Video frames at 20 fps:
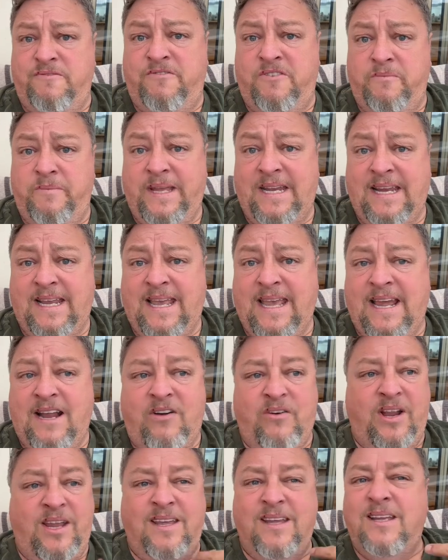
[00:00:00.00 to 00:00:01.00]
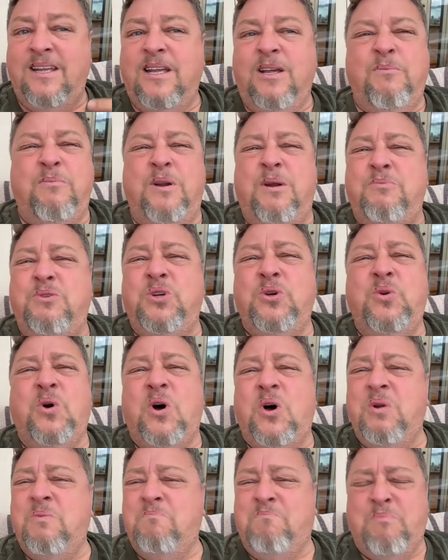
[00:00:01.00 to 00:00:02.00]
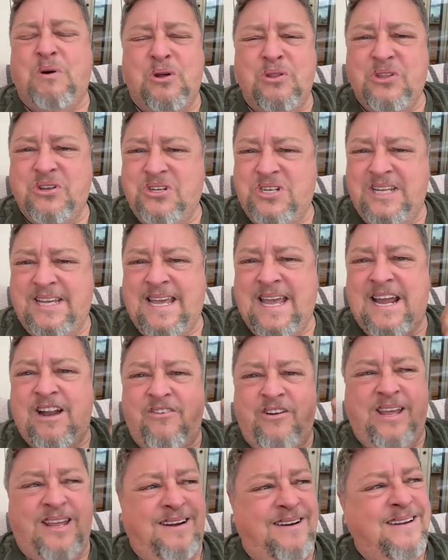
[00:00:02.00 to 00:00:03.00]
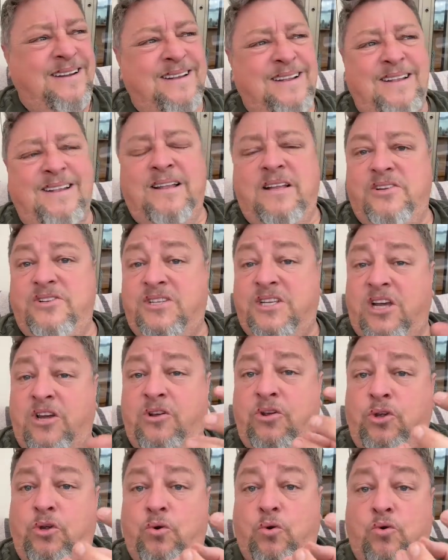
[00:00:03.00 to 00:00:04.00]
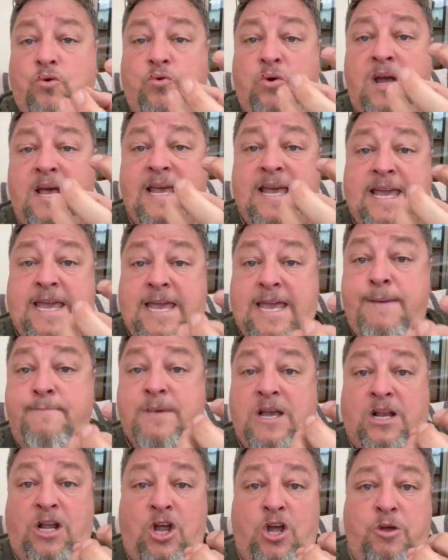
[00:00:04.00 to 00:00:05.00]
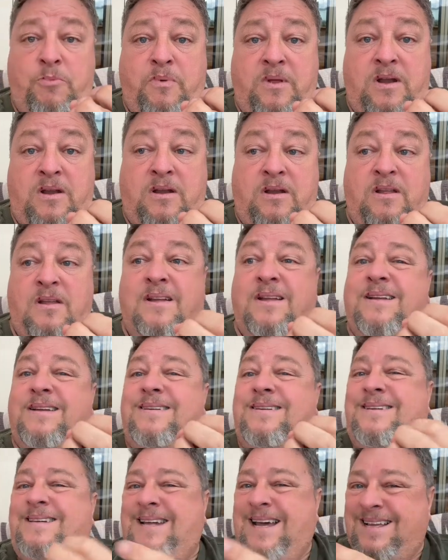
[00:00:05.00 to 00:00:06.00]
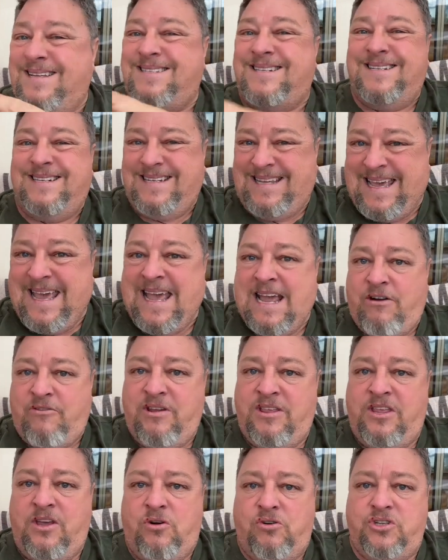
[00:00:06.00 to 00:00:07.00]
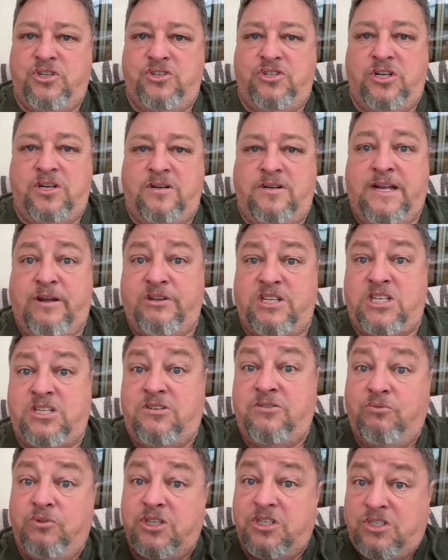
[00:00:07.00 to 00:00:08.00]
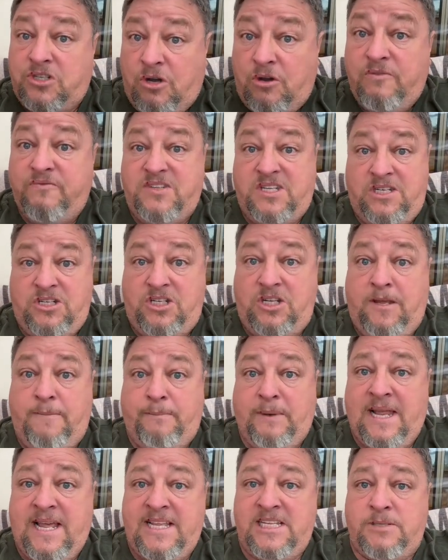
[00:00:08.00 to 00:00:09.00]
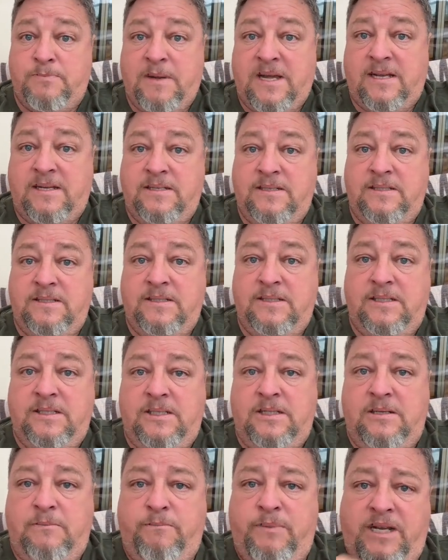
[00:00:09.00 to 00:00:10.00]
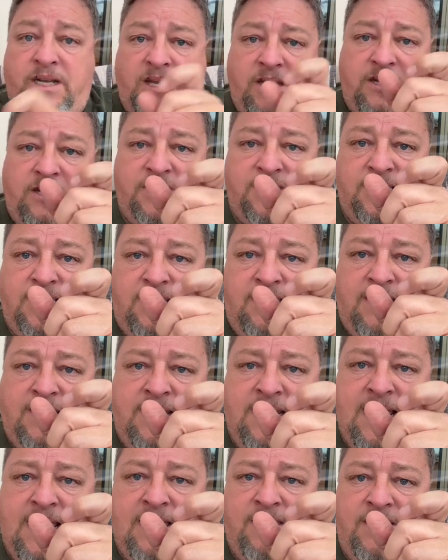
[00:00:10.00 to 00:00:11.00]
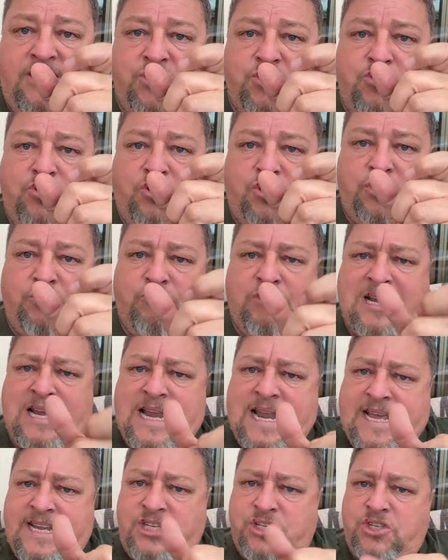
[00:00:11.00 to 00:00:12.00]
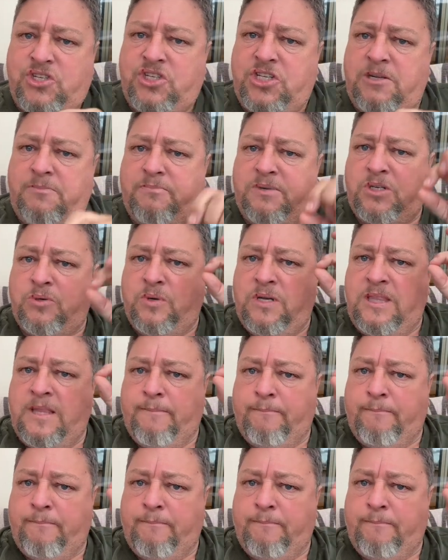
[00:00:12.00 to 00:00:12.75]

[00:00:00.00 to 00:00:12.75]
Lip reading: for me to carry, but I'm too hot and bothered to carry it. So your hemoglobin doesn't carry the oxygen. Now, it still dissolves into your plasma, but can you see that now there's not a relationship between the